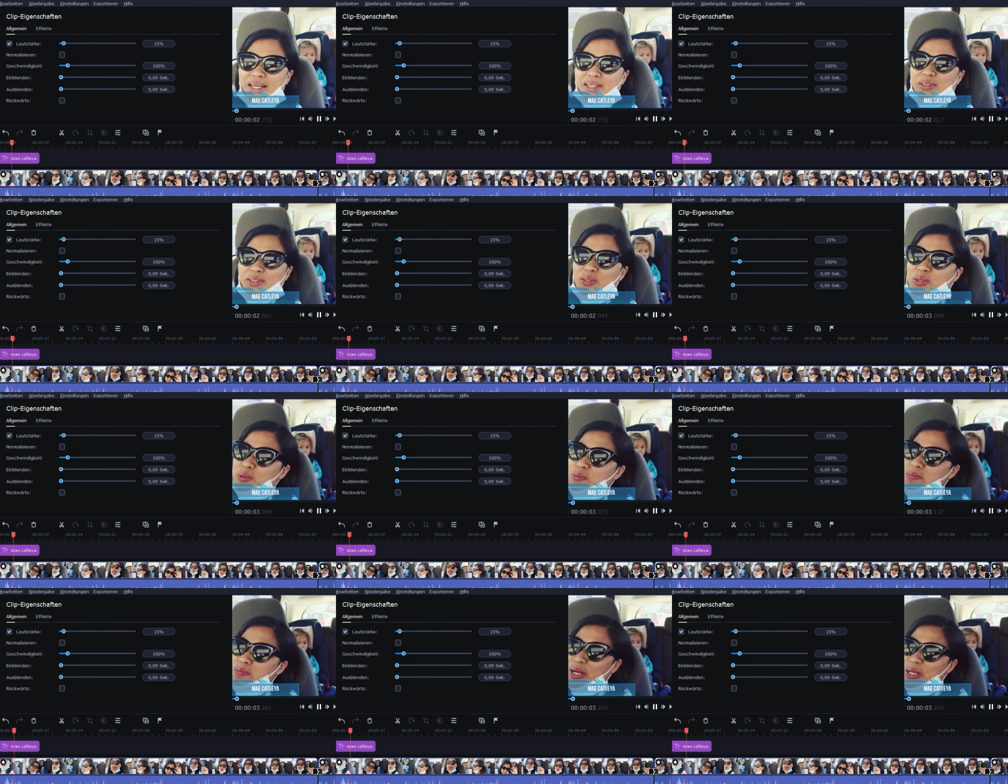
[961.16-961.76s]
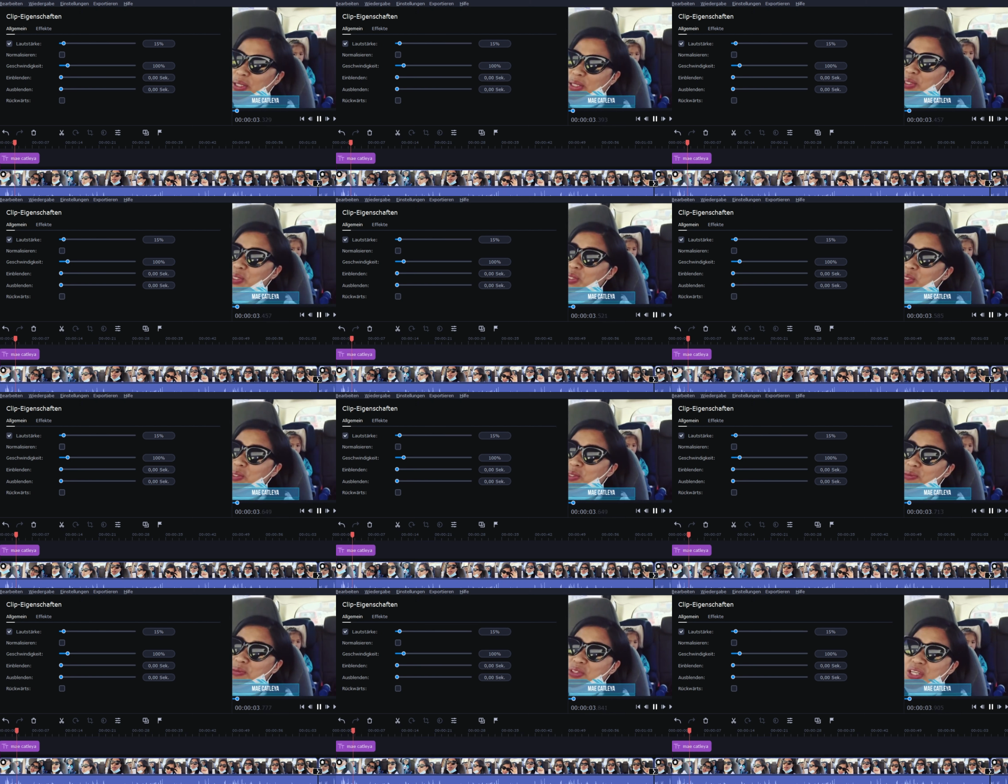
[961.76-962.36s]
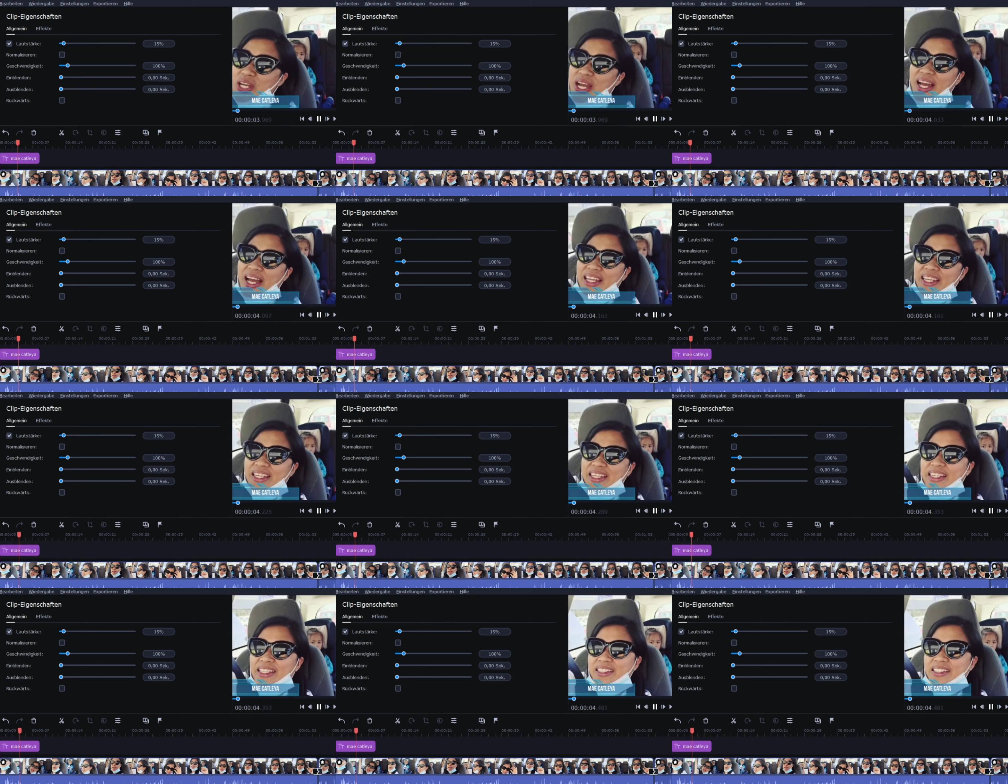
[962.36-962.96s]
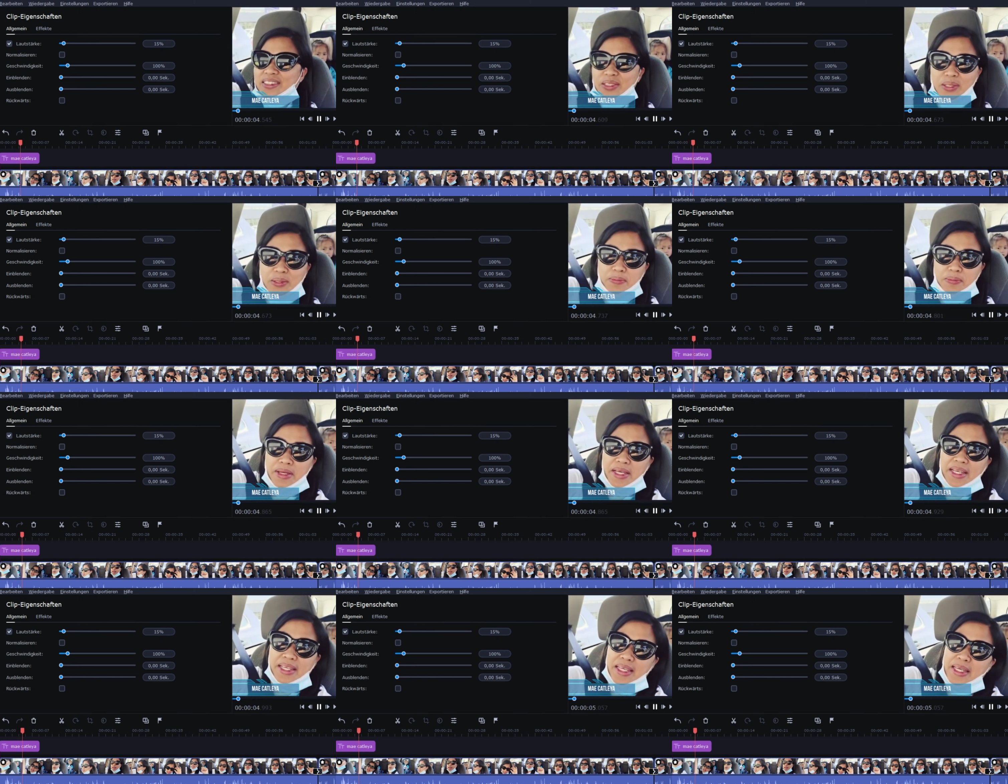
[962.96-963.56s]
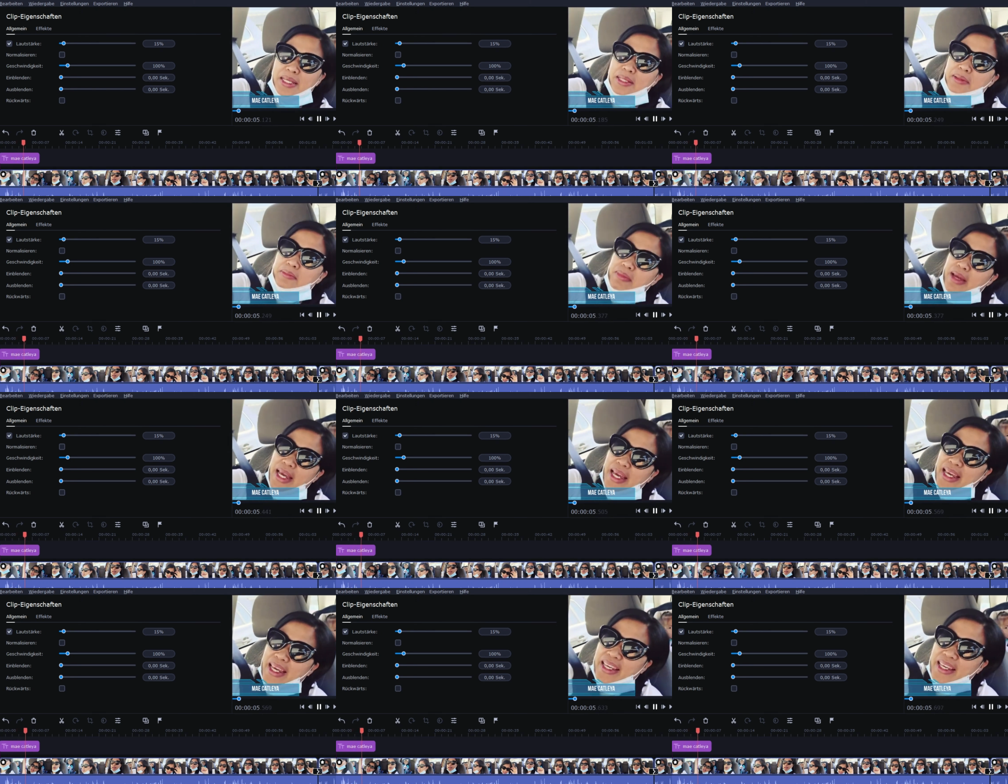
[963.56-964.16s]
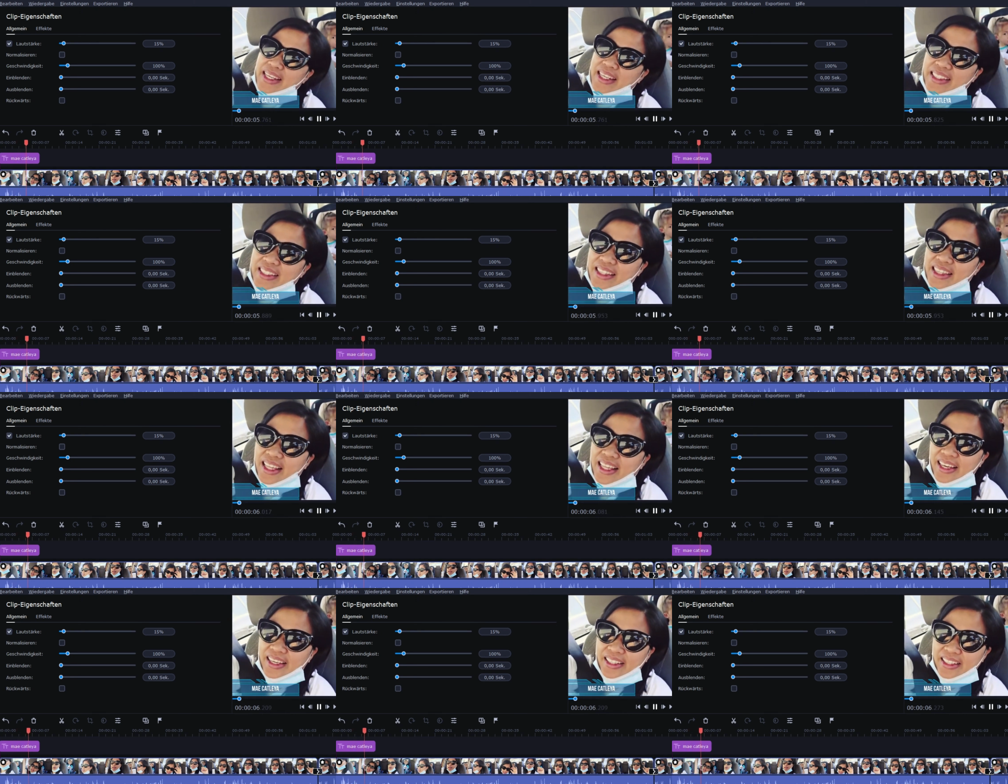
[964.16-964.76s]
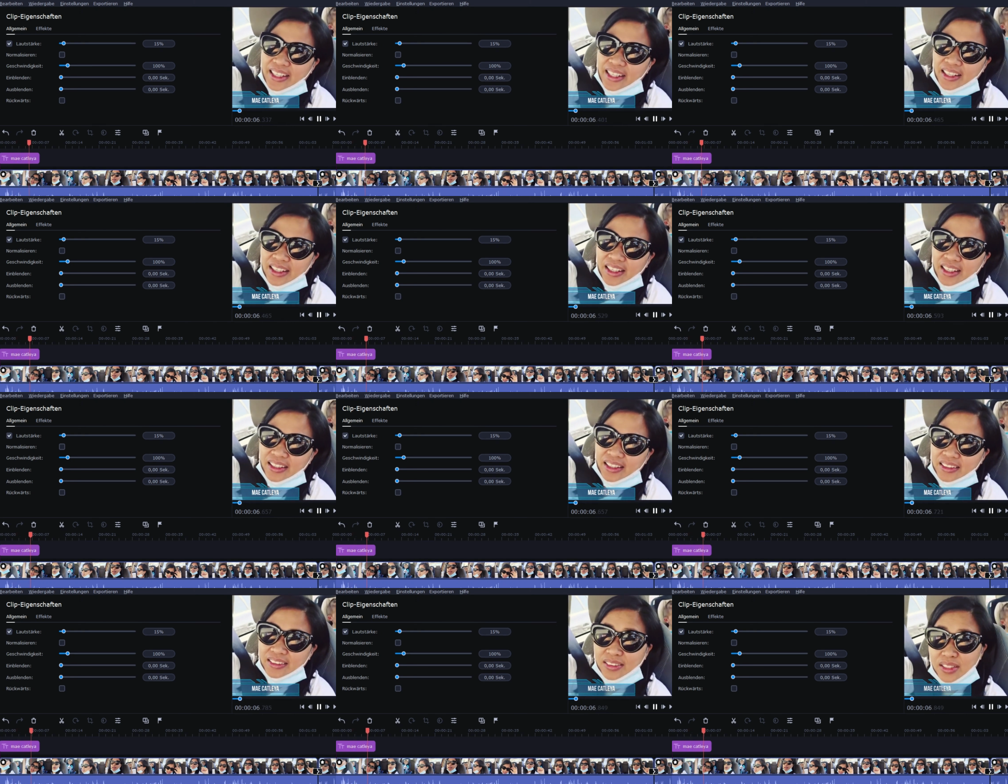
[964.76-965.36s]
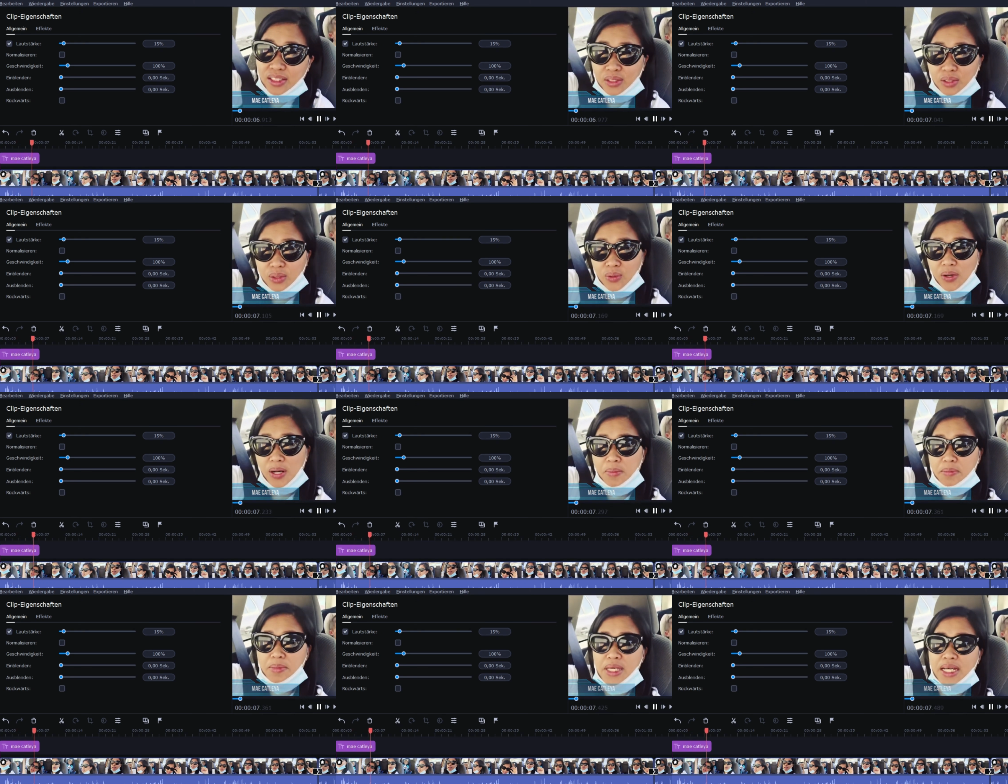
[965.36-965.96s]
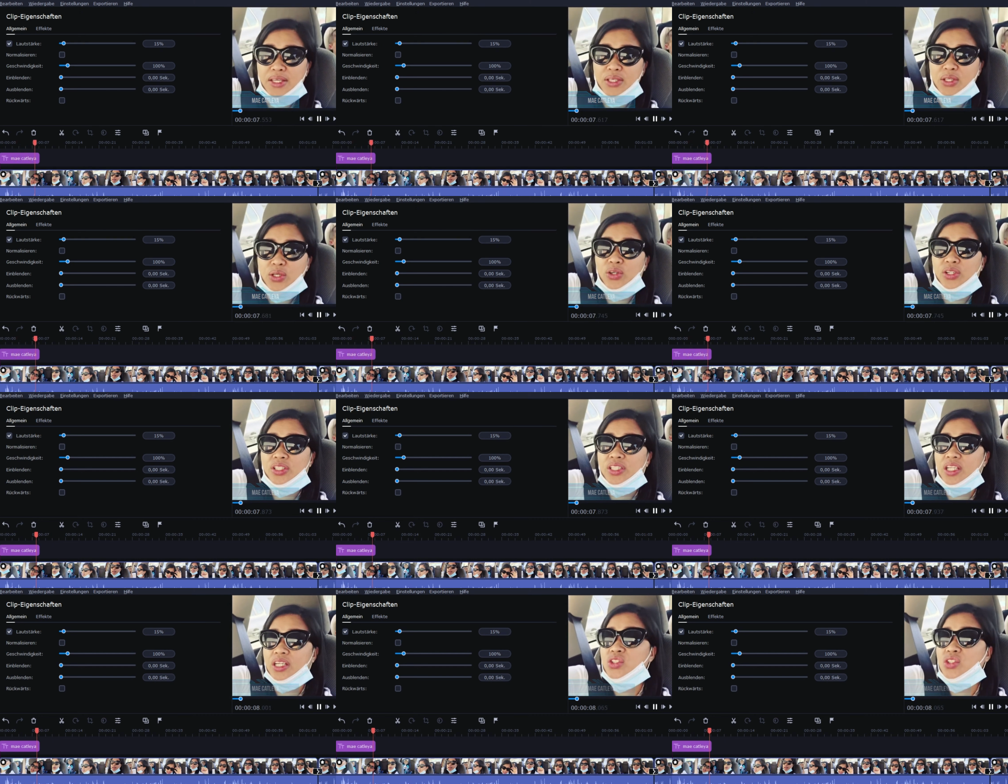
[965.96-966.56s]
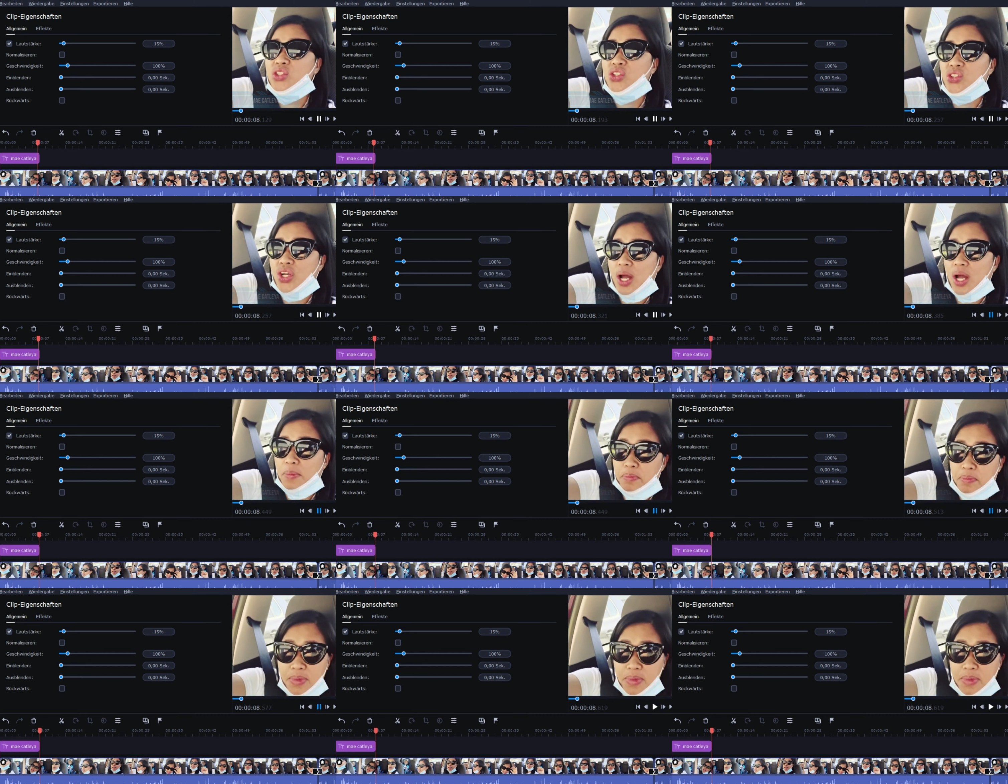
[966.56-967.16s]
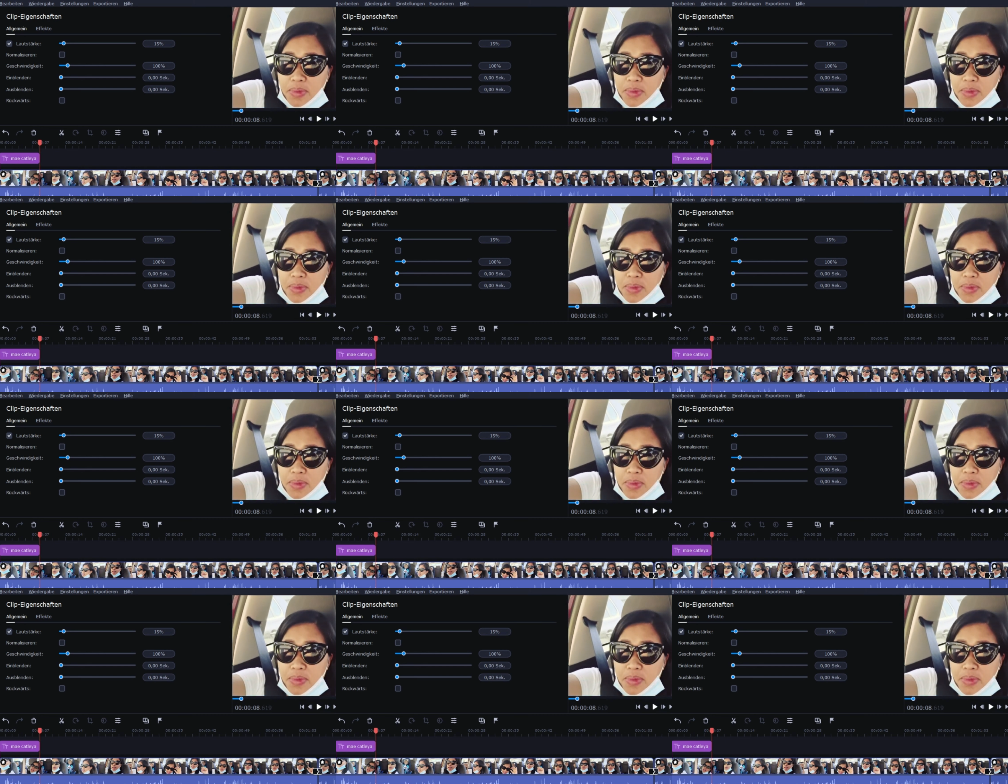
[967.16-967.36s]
back to my YouTube channel. It's me again, May Katlaya. Andito kami ngayon nag-shop.